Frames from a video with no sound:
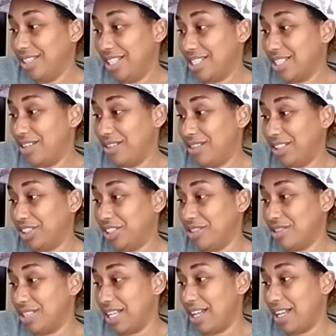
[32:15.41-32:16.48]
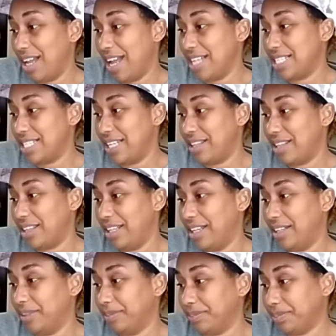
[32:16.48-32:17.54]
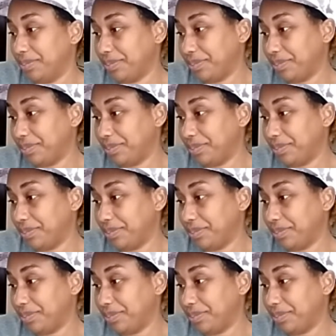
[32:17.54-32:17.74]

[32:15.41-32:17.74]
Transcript: It's only Tuesday. Hey, Cynthia.